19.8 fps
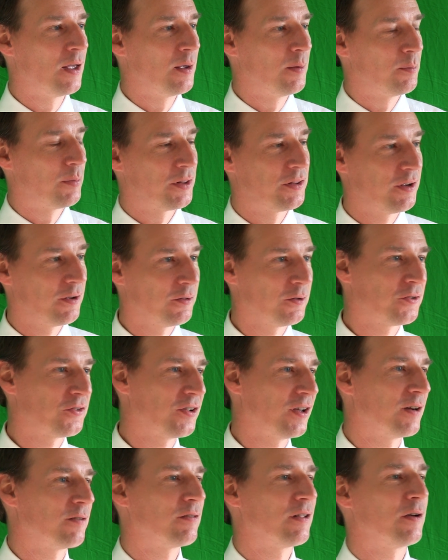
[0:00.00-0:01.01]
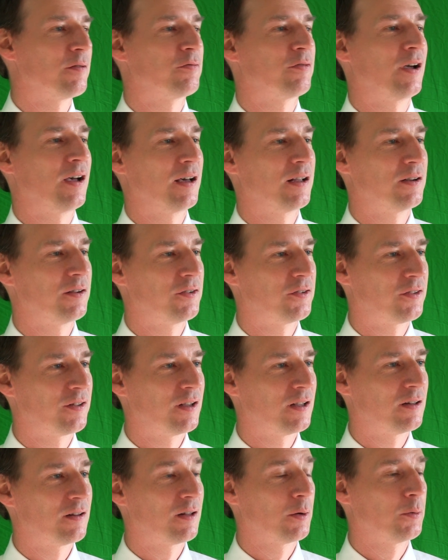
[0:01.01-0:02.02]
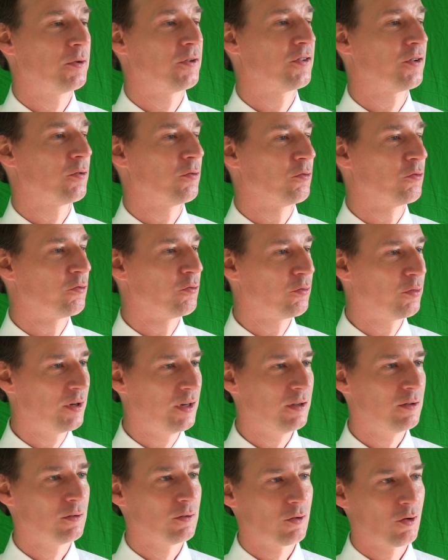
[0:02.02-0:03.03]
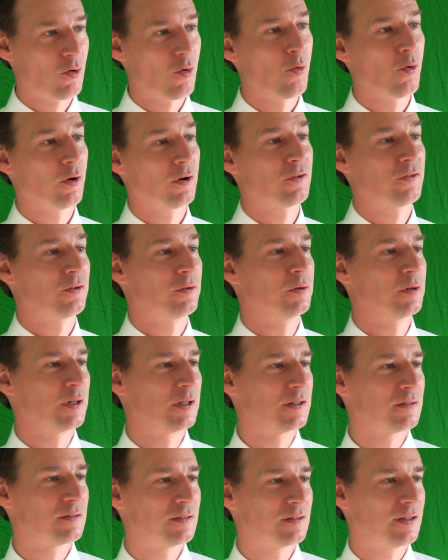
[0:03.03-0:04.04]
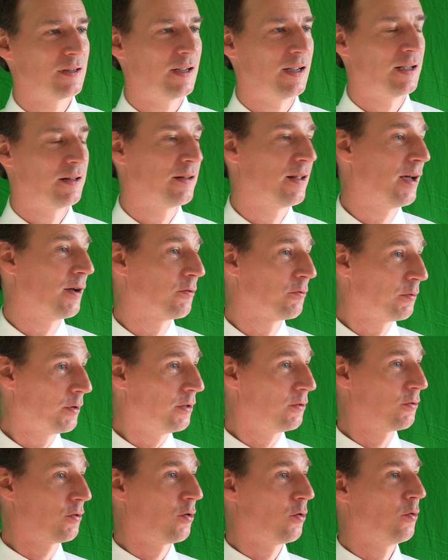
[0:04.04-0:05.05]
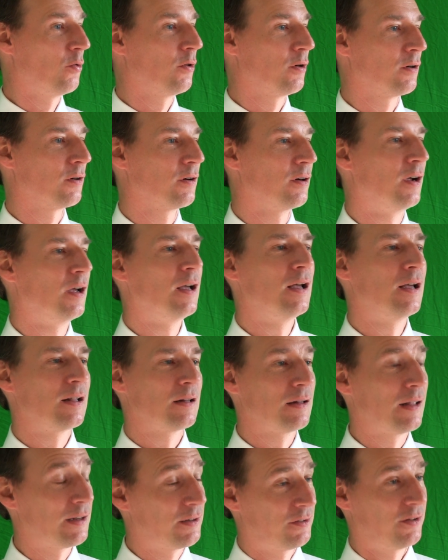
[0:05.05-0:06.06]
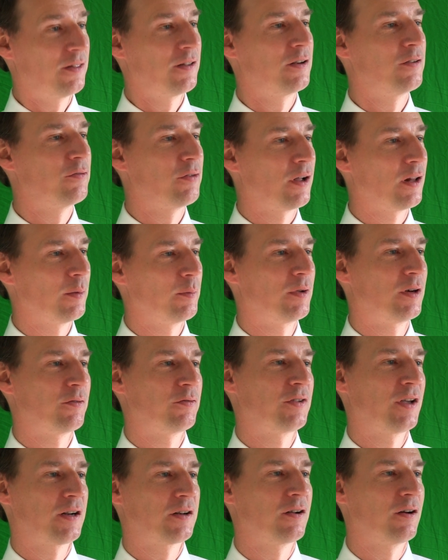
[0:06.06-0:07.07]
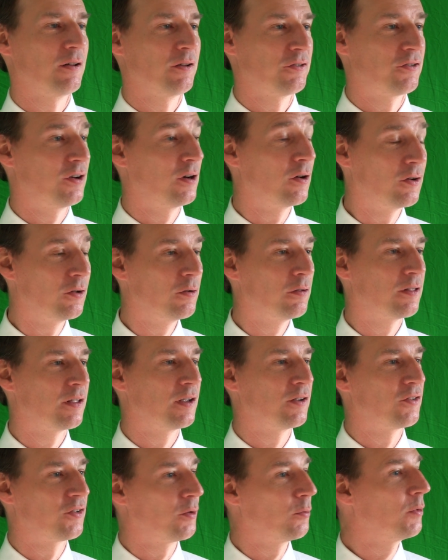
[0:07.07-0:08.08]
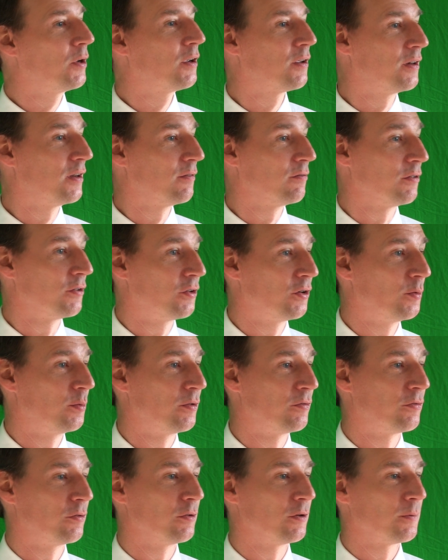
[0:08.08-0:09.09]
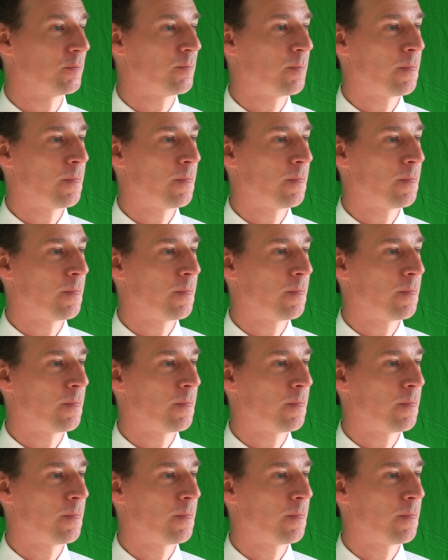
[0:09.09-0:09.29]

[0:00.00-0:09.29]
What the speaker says: But the other side of that fad is that there was a real core to it, and that real core led to the development of technology to do things that we could never do before.